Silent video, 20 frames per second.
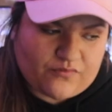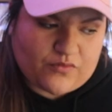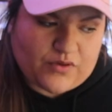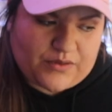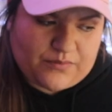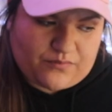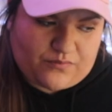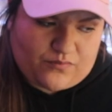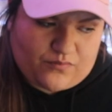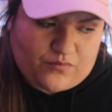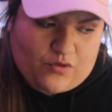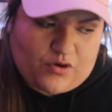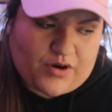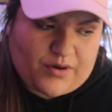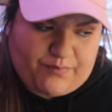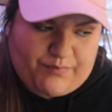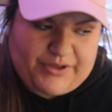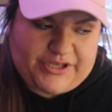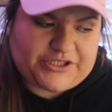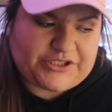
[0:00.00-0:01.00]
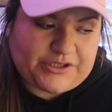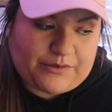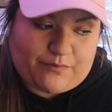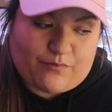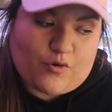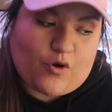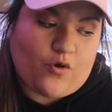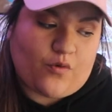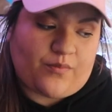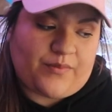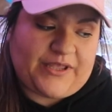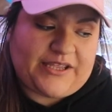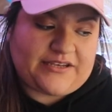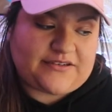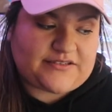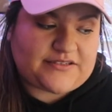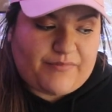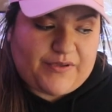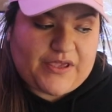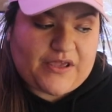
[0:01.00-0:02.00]
one more pitchy
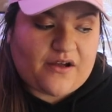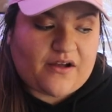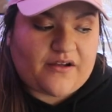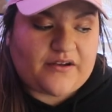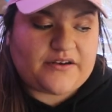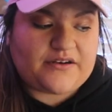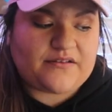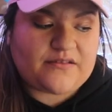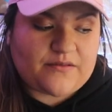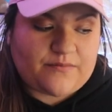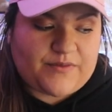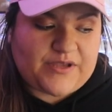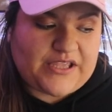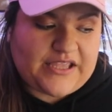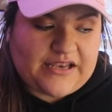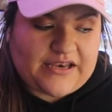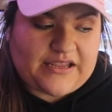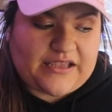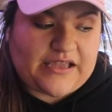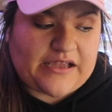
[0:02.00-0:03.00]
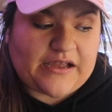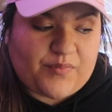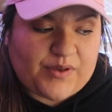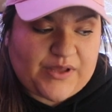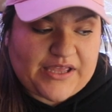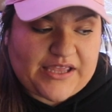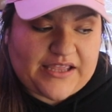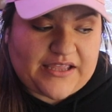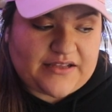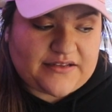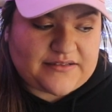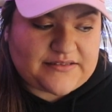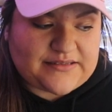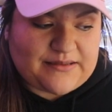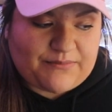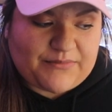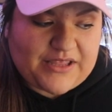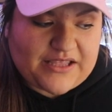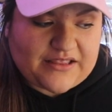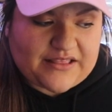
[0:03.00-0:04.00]
moment beyond the beginning, but
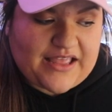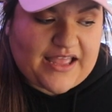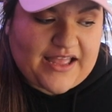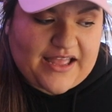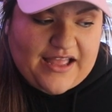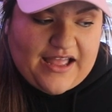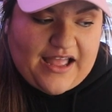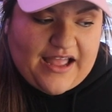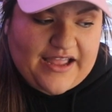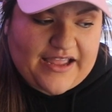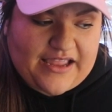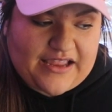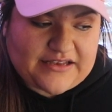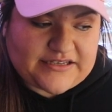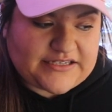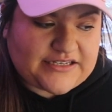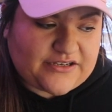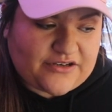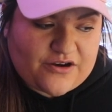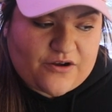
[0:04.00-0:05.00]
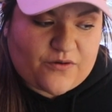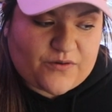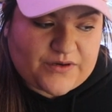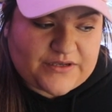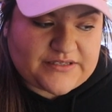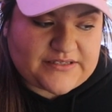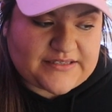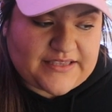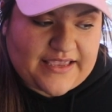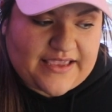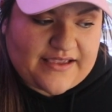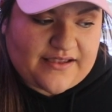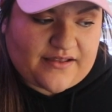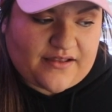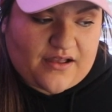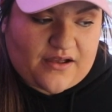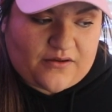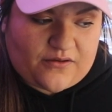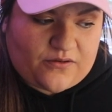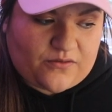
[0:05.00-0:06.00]
something that I did notice like
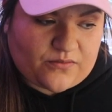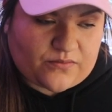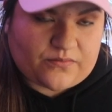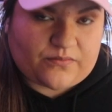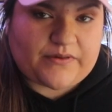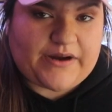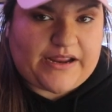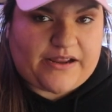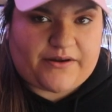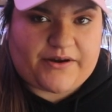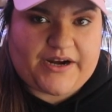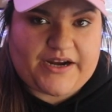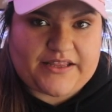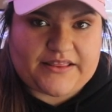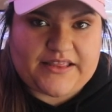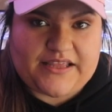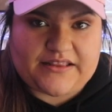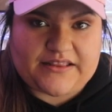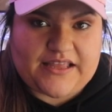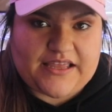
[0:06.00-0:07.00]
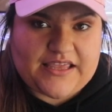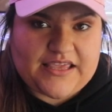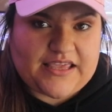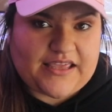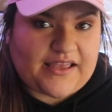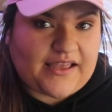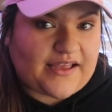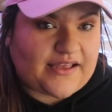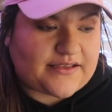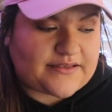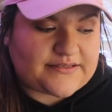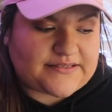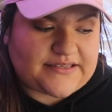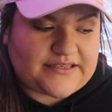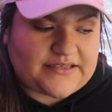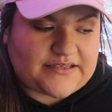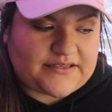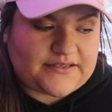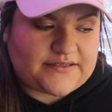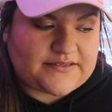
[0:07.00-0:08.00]
a great, great thing that he has
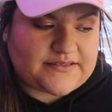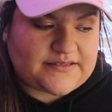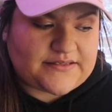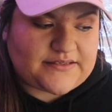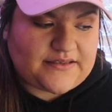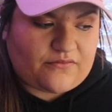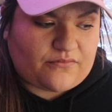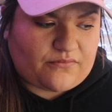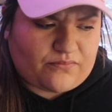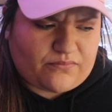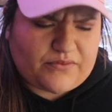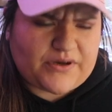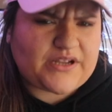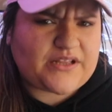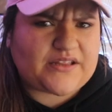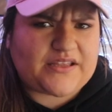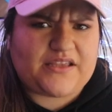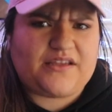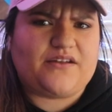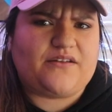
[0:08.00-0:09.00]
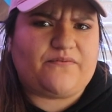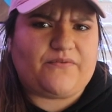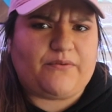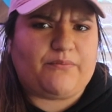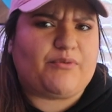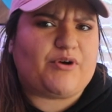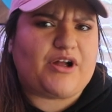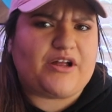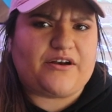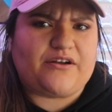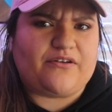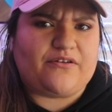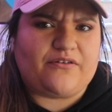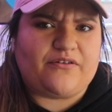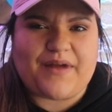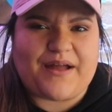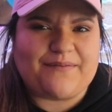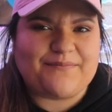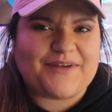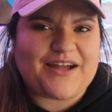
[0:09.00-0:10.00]
is really good vibrato.
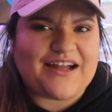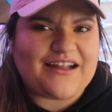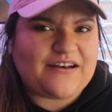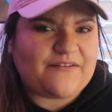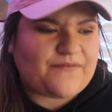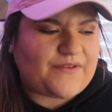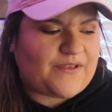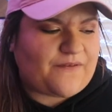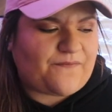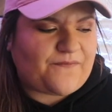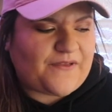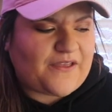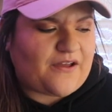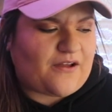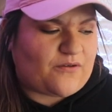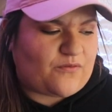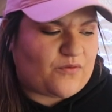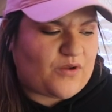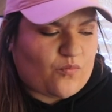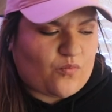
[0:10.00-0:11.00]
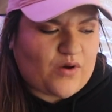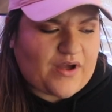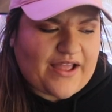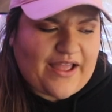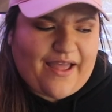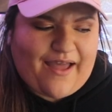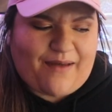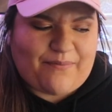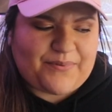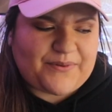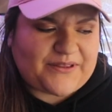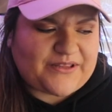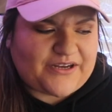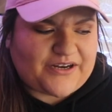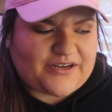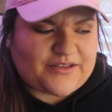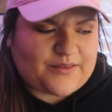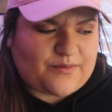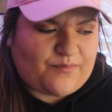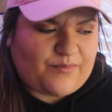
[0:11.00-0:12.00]
I'm kind of iffy on what happened
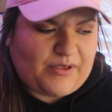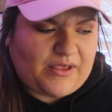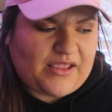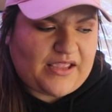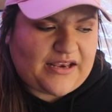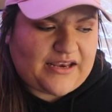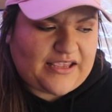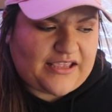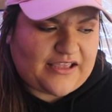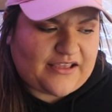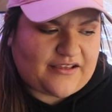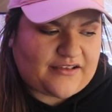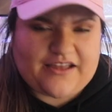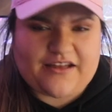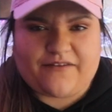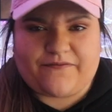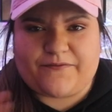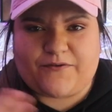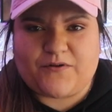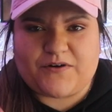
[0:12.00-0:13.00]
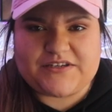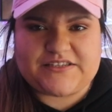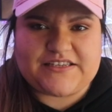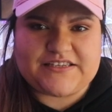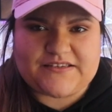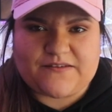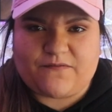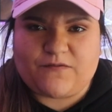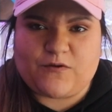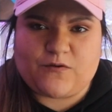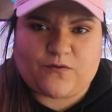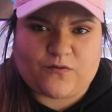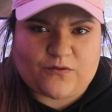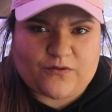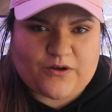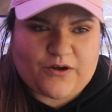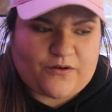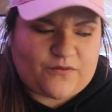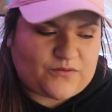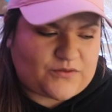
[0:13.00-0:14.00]
there at the beginning. Of course, as a vocal
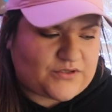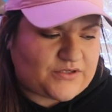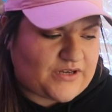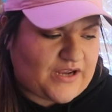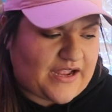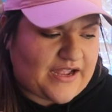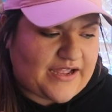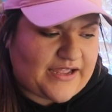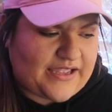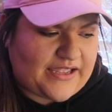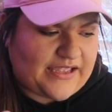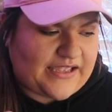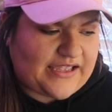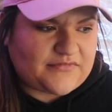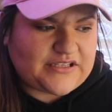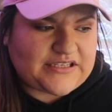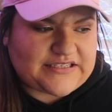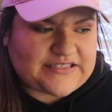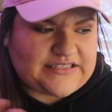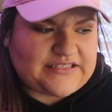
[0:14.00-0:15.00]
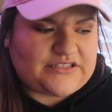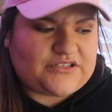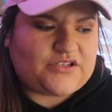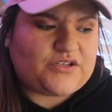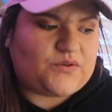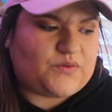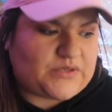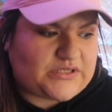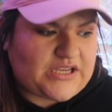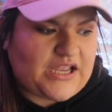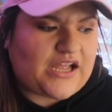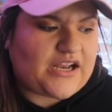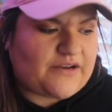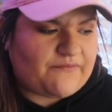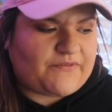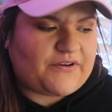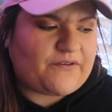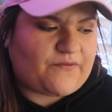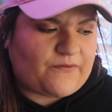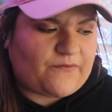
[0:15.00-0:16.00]
coach, I listen to a ton
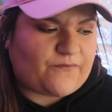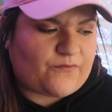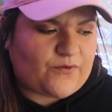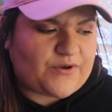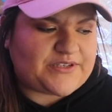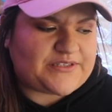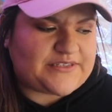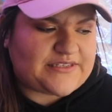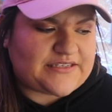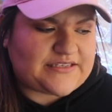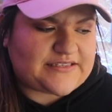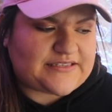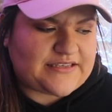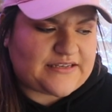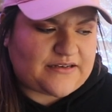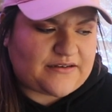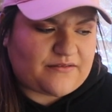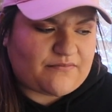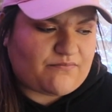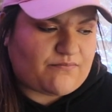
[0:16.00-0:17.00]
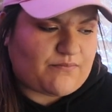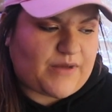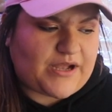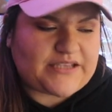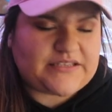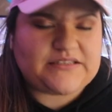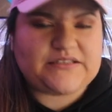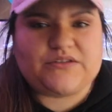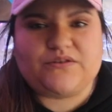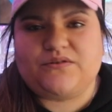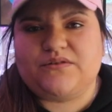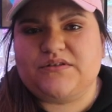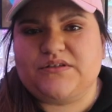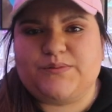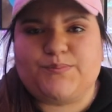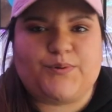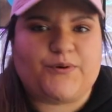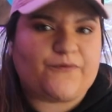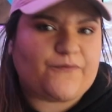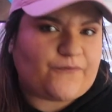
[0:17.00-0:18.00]
of different voices and my students
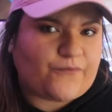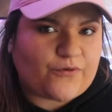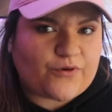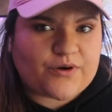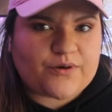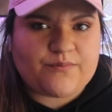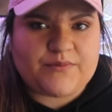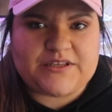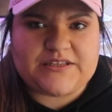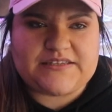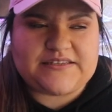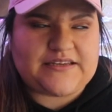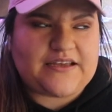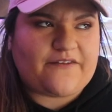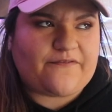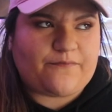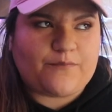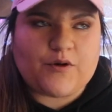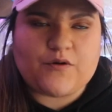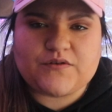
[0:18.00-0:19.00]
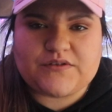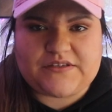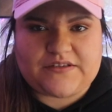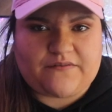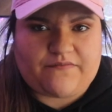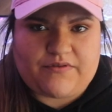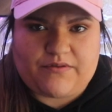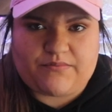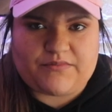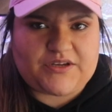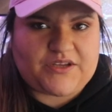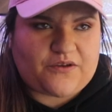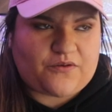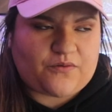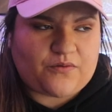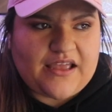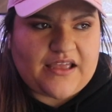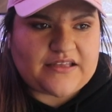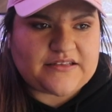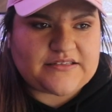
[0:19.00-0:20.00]
perform perform and stuff, most of them
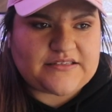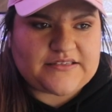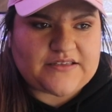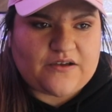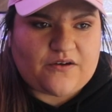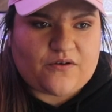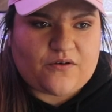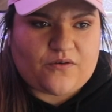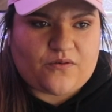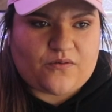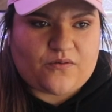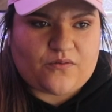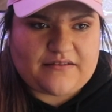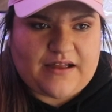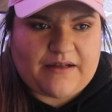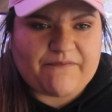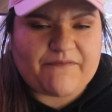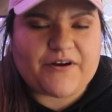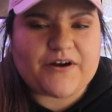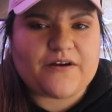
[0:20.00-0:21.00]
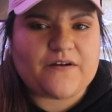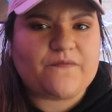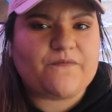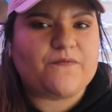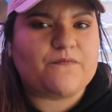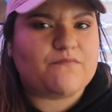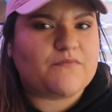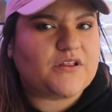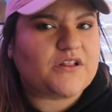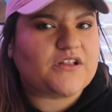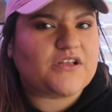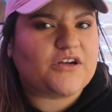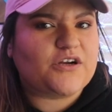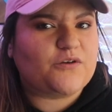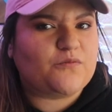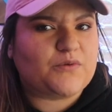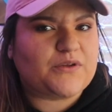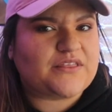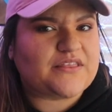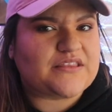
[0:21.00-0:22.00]
do. And so I'm very
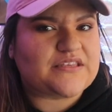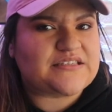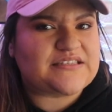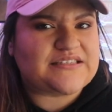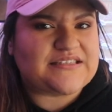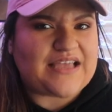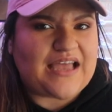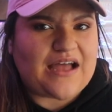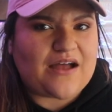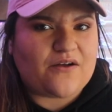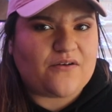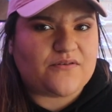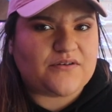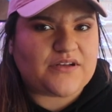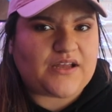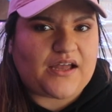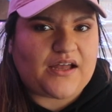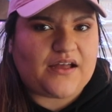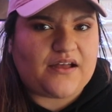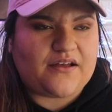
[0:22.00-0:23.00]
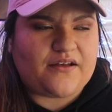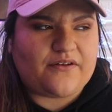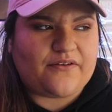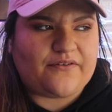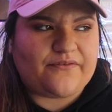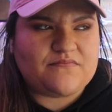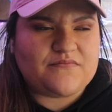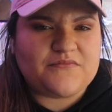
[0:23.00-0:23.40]
familiar with the sound of